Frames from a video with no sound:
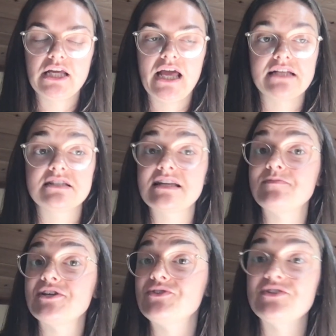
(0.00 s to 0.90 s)
and
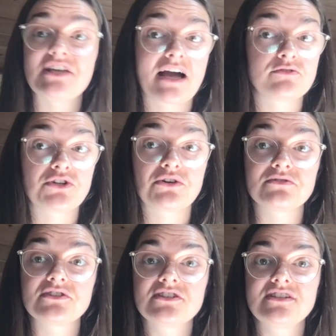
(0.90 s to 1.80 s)
step into the
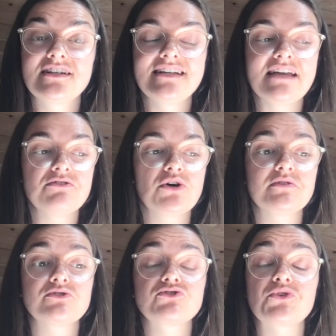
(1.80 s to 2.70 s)
unknown, even though
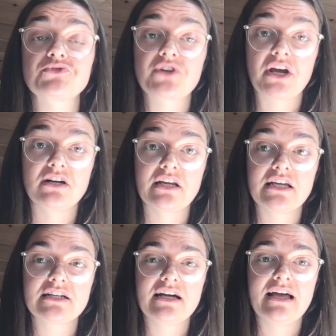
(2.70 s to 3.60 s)
it was so
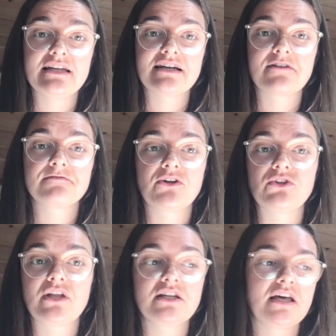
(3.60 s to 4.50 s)
scary. And I
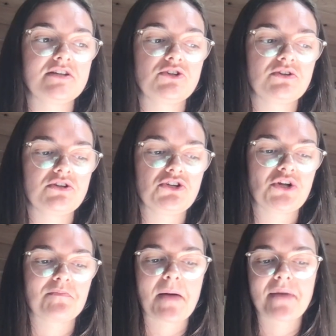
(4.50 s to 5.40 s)
felt that, you
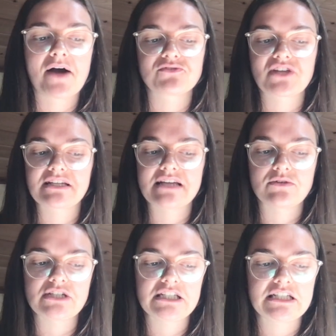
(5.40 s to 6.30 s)
know, my mom was like
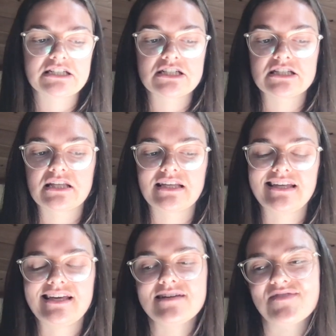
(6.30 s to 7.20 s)
doubting me. She's
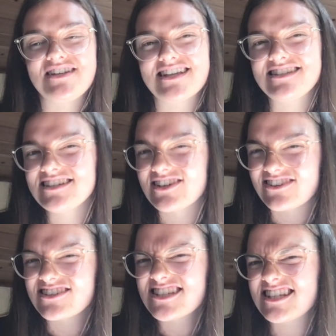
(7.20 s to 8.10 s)
like, yeah, but doesn't he
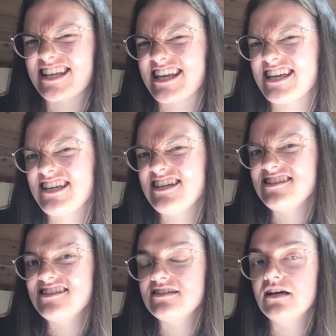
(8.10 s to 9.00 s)
understand?